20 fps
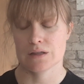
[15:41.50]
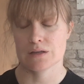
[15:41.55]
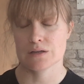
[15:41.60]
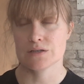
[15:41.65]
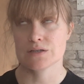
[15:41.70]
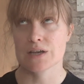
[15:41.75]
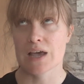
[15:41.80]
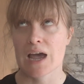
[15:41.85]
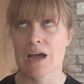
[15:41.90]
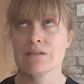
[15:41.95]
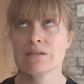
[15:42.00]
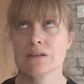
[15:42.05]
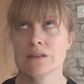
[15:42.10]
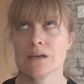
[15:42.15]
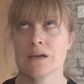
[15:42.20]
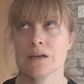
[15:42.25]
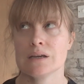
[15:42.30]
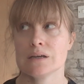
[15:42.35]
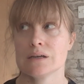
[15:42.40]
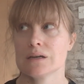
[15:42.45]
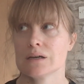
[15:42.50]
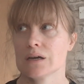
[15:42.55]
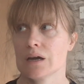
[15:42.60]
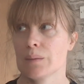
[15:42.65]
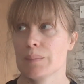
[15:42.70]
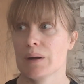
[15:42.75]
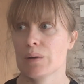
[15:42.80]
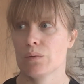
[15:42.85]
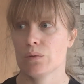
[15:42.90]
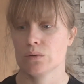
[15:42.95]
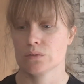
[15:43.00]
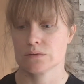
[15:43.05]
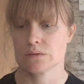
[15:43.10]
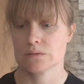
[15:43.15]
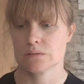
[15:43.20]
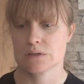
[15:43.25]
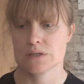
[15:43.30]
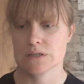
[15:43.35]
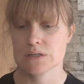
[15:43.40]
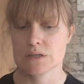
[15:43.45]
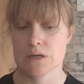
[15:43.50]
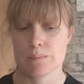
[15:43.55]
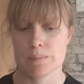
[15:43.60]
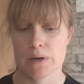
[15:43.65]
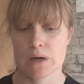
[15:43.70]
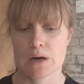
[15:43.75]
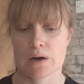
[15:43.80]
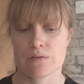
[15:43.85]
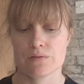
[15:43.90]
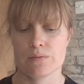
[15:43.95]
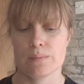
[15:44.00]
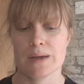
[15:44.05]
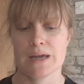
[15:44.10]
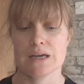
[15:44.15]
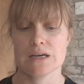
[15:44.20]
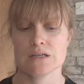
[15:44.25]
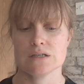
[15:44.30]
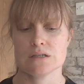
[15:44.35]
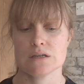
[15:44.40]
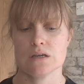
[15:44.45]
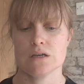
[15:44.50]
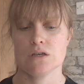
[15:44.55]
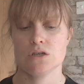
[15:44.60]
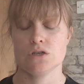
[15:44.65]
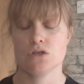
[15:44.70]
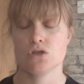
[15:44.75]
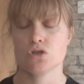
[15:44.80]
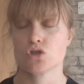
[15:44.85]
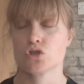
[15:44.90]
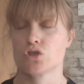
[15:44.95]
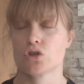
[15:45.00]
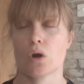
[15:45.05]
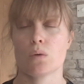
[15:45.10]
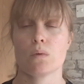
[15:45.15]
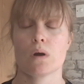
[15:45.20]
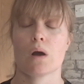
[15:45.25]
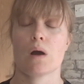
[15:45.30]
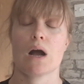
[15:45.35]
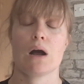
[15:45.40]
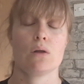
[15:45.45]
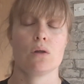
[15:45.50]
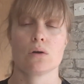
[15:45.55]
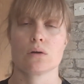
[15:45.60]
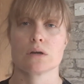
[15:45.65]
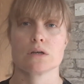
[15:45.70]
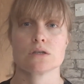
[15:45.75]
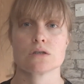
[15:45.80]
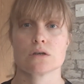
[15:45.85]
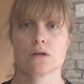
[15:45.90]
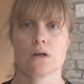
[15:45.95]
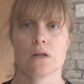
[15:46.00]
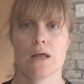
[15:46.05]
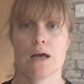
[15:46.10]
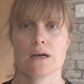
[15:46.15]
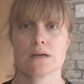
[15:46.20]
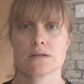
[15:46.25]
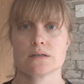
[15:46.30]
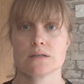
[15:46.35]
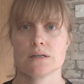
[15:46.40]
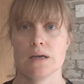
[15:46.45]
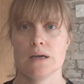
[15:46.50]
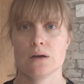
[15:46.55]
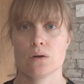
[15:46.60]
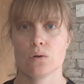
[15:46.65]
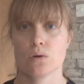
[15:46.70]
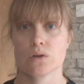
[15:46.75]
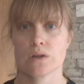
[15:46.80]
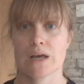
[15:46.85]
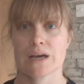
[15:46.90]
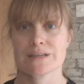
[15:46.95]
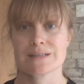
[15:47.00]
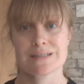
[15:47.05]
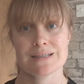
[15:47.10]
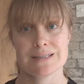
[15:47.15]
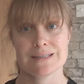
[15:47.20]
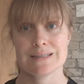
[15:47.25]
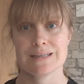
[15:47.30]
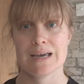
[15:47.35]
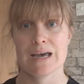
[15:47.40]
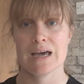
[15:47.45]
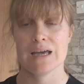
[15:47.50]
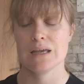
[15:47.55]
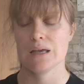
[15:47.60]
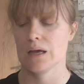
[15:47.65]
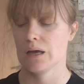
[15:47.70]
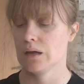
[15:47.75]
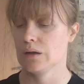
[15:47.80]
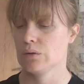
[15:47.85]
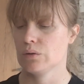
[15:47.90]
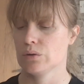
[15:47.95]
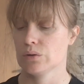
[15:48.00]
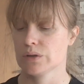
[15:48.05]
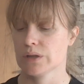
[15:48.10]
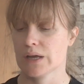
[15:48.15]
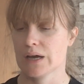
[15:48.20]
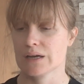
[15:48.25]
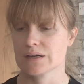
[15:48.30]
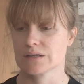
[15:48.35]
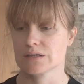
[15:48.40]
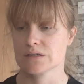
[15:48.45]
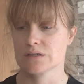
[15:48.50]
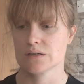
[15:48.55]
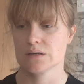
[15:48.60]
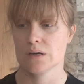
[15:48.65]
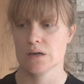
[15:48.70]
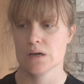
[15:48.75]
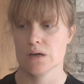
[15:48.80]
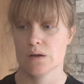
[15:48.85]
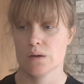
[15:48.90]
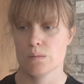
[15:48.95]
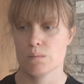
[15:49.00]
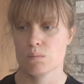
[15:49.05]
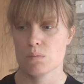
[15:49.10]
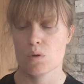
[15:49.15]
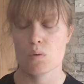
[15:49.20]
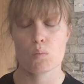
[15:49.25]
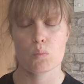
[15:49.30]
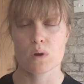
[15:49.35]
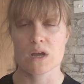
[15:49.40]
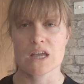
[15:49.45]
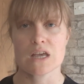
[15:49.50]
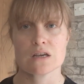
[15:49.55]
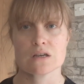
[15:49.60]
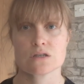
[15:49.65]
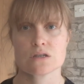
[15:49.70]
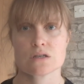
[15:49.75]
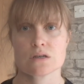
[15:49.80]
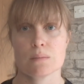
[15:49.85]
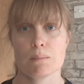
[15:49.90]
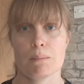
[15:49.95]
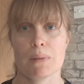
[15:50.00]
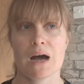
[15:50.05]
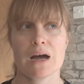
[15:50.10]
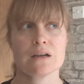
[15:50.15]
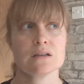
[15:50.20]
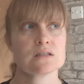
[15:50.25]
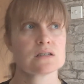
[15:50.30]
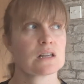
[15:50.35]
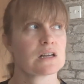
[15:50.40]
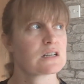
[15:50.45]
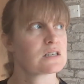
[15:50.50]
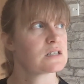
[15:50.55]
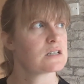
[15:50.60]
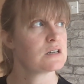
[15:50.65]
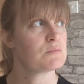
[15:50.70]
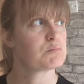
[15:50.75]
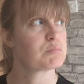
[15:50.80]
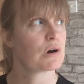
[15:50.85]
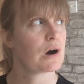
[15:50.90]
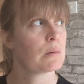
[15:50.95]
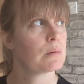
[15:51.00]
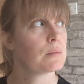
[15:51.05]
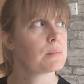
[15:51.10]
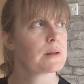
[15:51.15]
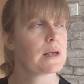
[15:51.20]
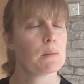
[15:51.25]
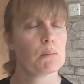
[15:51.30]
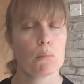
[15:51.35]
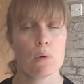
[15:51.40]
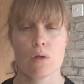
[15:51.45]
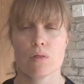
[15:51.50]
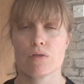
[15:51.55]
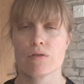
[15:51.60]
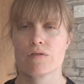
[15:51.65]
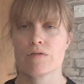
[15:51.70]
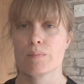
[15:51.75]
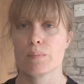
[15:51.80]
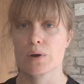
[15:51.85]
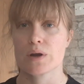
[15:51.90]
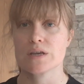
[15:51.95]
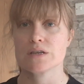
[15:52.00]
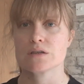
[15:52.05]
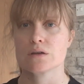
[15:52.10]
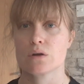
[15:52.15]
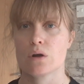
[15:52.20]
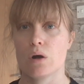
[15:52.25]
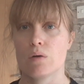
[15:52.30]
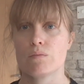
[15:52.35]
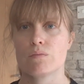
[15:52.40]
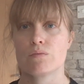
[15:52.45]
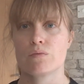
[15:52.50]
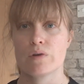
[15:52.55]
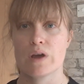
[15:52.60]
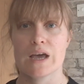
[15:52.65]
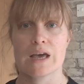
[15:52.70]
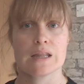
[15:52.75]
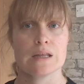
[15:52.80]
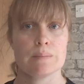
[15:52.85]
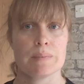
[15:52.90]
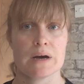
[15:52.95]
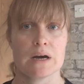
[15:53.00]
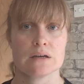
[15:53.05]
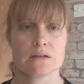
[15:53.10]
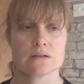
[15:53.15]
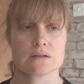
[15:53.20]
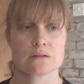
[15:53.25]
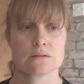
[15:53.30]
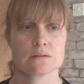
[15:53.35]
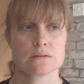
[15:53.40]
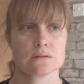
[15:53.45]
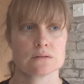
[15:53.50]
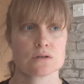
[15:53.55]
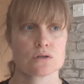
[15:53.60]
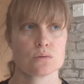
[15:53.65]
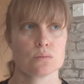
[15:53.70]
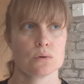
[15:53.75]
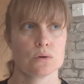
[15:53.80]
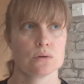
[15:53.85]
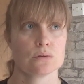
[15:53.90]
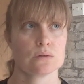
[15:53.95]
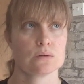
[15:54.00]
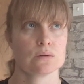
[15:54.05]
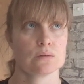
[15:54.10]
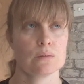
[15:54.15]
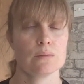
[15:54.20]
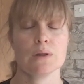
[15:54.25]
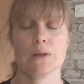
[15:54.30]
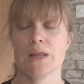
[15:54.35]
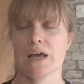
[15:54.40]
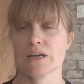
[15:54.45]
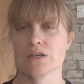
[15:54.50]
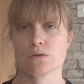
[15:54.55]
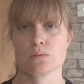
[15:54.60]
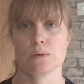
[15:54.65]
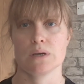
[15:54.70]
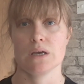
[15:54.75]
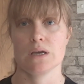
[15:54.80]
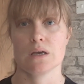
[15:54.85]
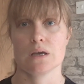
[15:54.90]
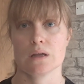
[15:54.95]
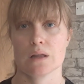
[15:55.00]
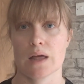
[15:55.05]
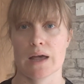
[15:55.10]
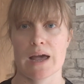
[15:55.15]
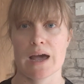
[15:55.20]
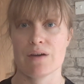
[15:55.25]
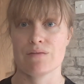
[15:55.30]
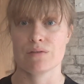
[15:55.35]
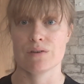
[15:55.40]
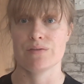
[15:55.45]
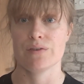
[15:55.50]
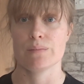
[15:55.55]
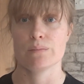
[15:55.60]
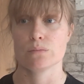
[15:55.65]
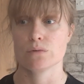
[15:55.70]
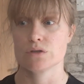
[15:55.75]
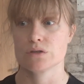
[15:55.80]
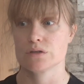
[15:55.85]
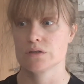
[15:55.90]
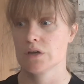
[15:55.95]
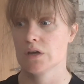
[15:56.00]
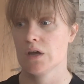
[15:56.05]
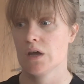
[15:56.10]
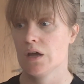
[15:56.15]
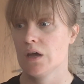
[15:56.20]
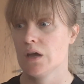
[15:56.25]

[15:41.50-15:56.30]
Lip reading: the scary thing about autistic burnout for me is you just don't know how long it's going to last. It could last a day, it could last weeks. Mine's lasted probably a month, but it got really bad toward last week. Like, everything was